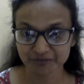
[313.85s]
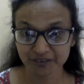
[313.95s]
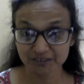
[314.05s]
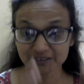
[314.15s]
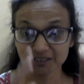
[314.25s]

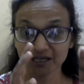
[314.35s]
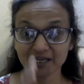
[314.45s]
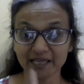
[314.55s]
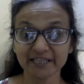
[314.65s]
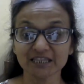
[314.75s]
is the
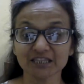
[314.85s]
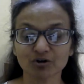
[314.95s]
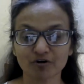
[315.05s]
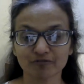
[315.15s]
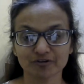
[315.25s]
length
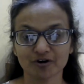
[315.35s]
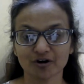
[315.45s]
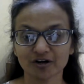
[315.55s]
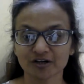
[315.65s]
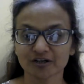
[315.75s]
of
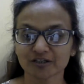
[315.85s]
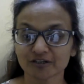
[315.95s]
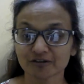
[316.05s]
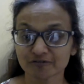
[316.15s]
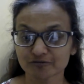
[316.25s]
your
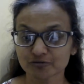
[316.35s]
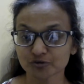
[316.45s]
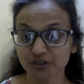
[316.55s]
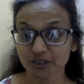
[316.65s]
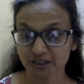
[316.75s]

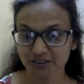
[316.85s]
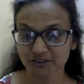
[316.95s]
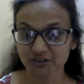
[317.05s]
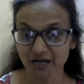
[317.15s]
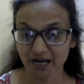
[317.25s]
food
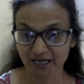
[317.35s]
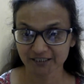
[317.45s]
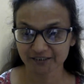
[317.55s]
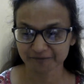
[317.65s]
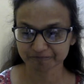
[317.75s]

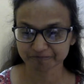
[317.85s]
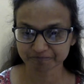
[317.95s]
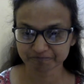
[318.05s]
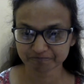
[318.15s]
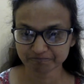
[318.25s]
tract.
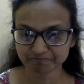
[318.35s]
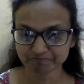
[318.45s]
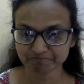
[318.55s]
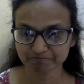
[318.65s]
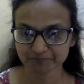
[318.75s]

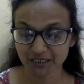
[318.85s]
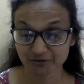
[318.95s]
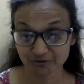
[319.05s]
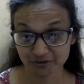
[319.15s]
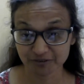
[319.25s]

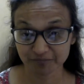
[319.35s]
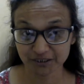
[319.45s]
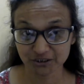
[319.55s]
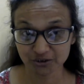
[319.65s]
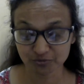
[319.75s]
So it's a
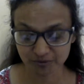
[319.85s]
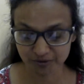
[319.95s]
big tube.